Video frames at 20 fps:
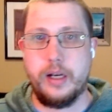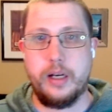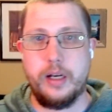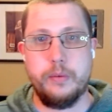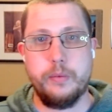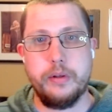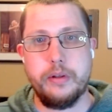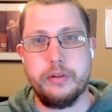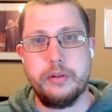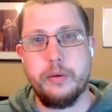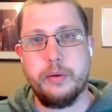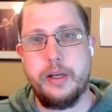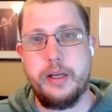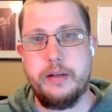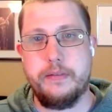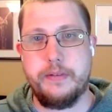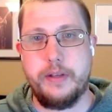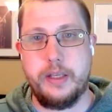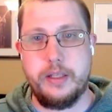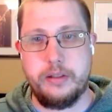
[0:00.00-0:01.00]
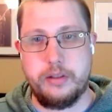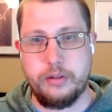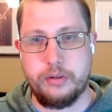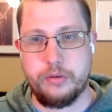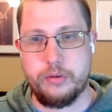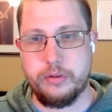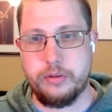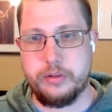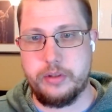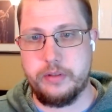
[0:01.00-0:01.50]
We also have a
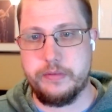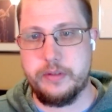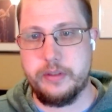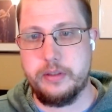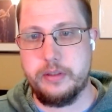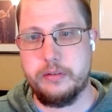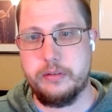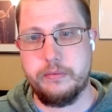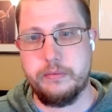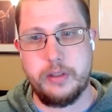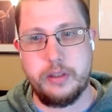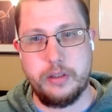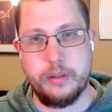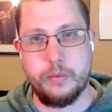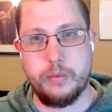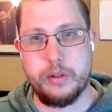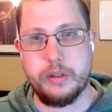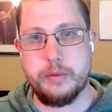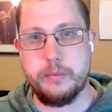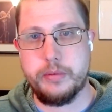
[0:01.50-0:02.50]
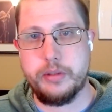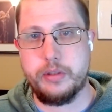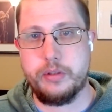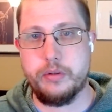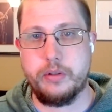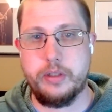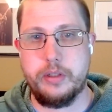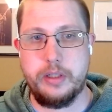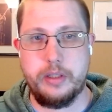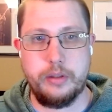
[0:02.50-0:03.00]
Discord server that you're welcome to
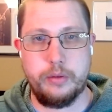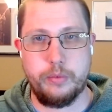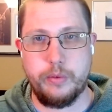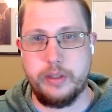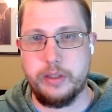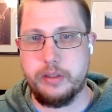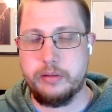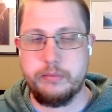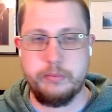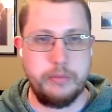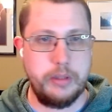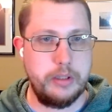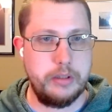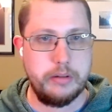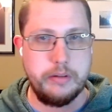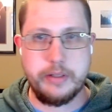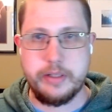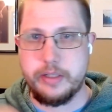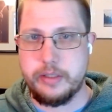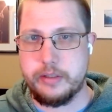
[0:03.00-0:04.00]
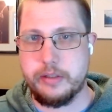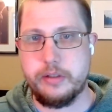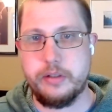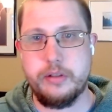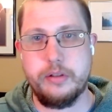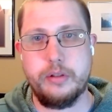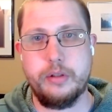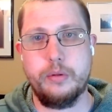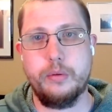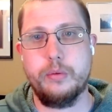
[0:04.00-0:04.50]
join as well, either in
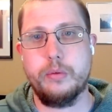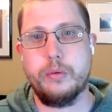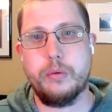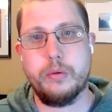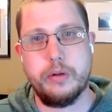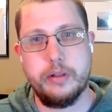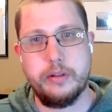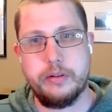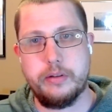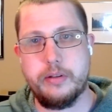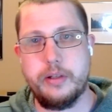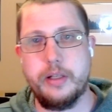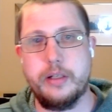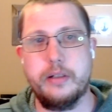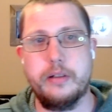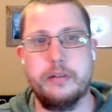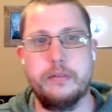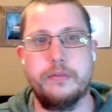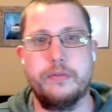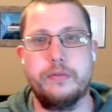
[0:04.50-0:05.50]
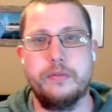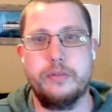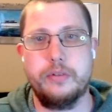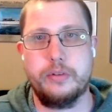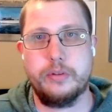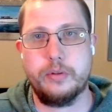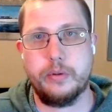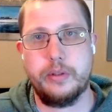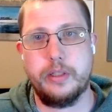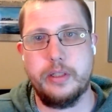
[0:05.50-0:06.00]
addition to or instead of
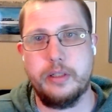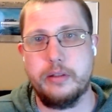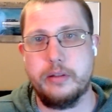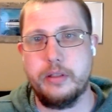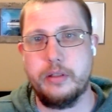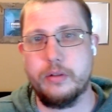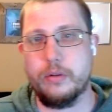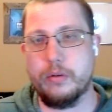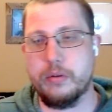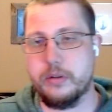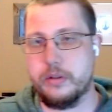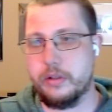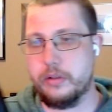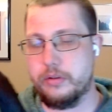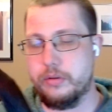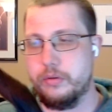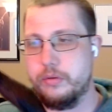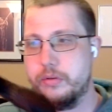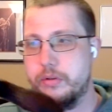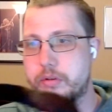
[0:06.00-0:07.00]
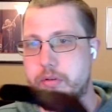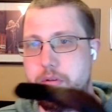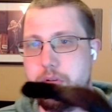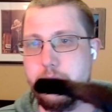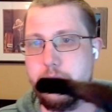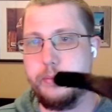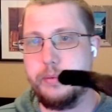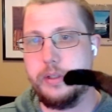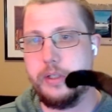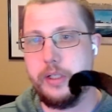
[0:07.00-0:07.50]
joining the Cortex users
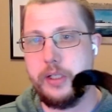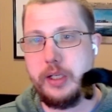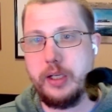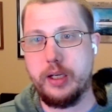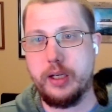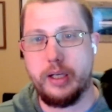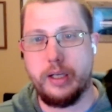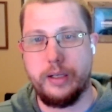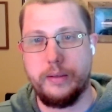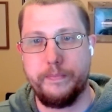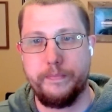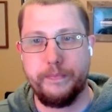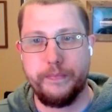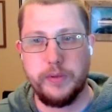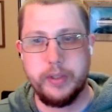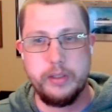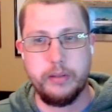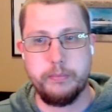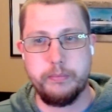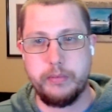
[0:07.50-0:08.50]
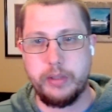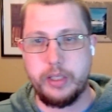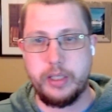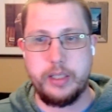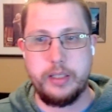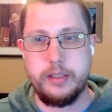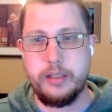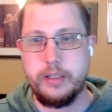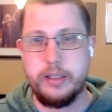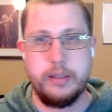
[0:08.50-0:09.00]
group. Um,
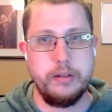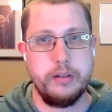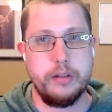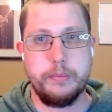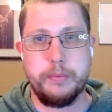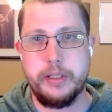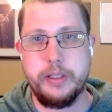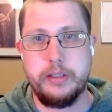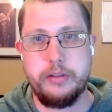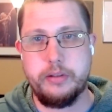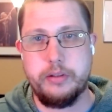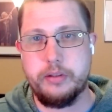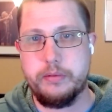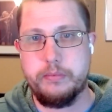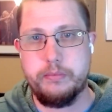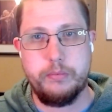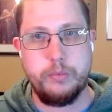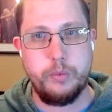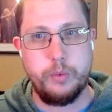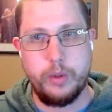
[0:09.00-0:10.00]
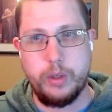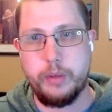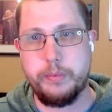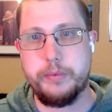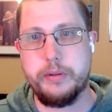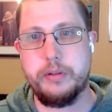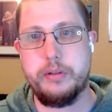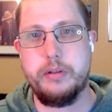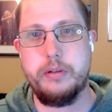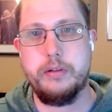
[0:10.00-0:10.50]
in either place, we hope
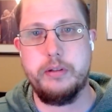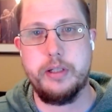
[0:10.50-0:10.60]
to see you